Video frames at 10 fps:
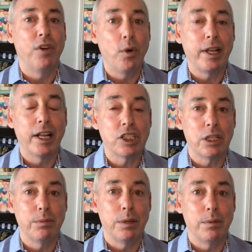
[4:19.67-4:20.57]
vote
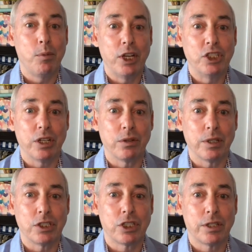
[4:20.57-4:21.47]
against the minimum wage
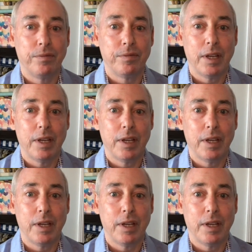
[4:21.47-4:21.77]
increase.